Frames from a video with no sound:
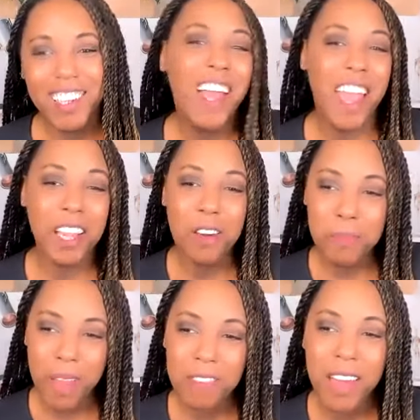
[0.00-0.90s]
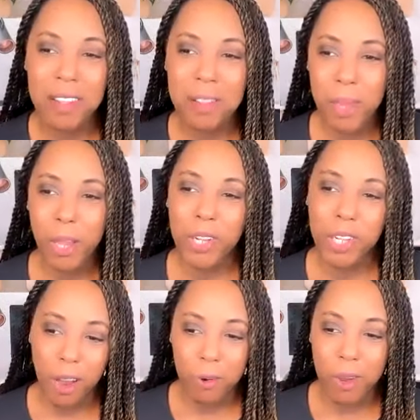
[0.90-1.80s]
8 of them have gotten
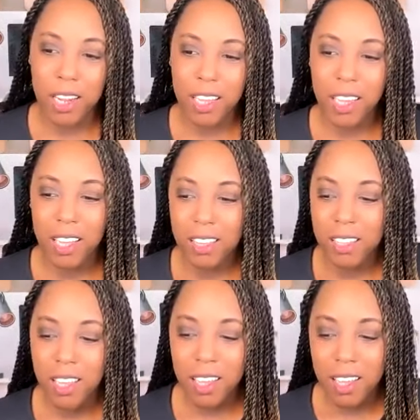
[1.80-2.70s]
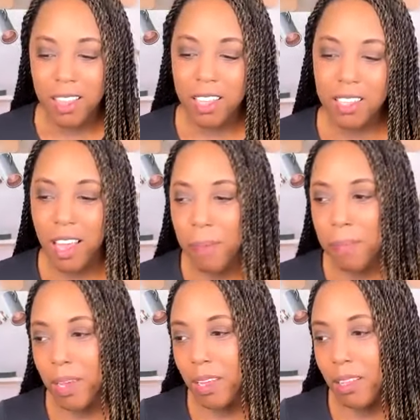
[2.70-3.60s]
married already. And this
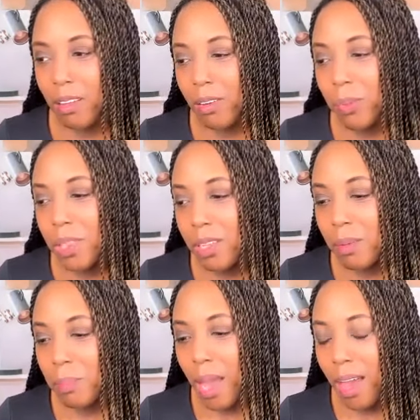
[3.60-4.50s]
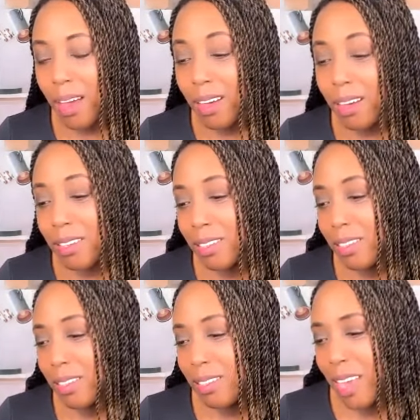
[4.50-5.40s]
happened within the
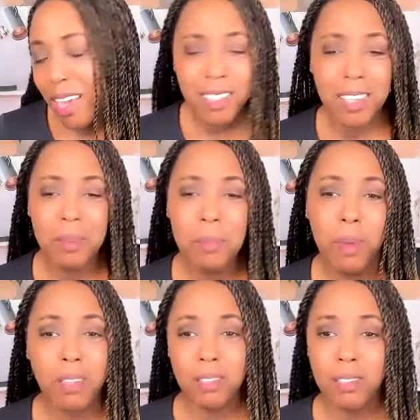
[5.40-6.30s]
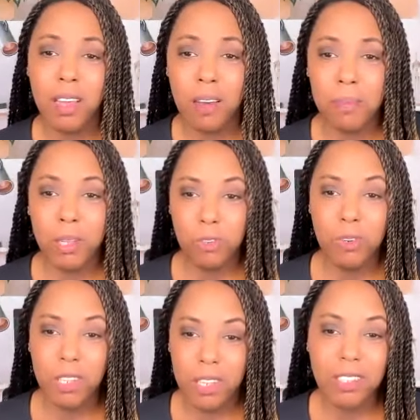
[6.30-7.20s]
past 18 months that I've been
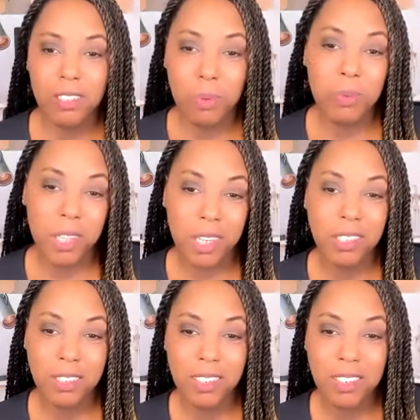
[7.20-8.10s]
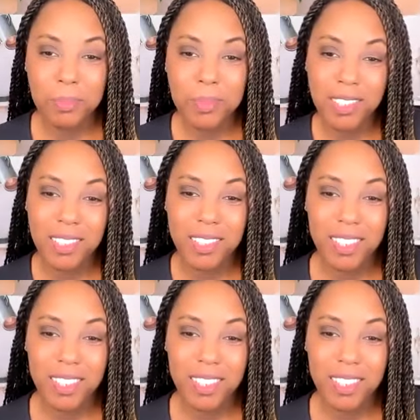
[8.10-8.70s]
doing this with relationships.